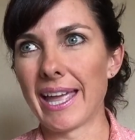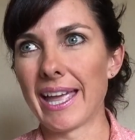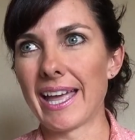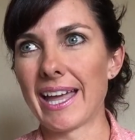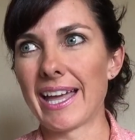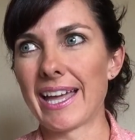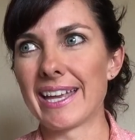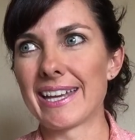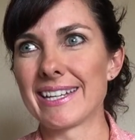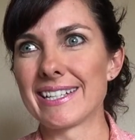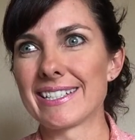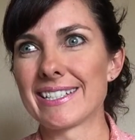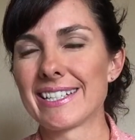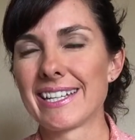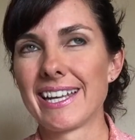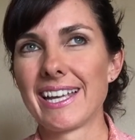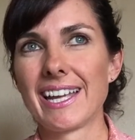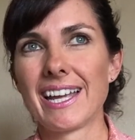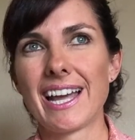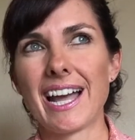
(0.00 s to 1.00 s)
And
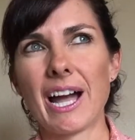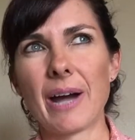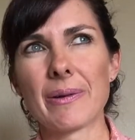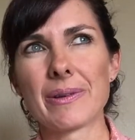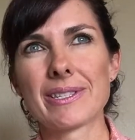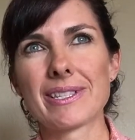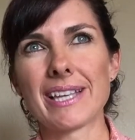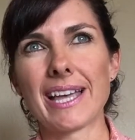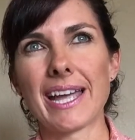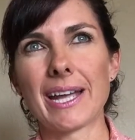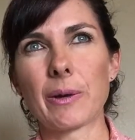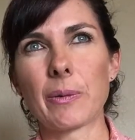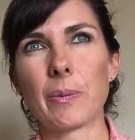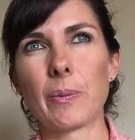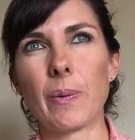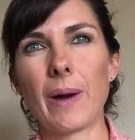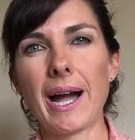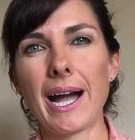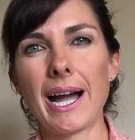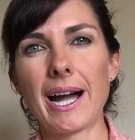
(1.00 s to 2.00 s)
I was like,
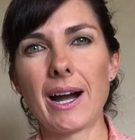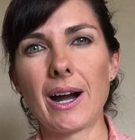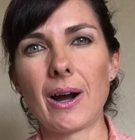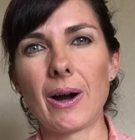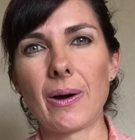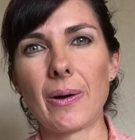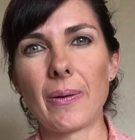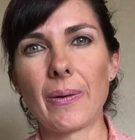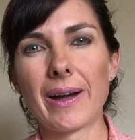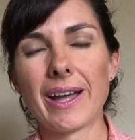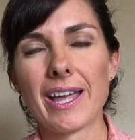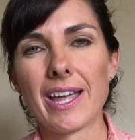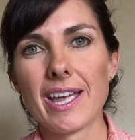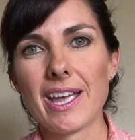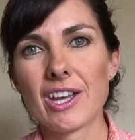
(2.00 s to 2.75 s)
wow,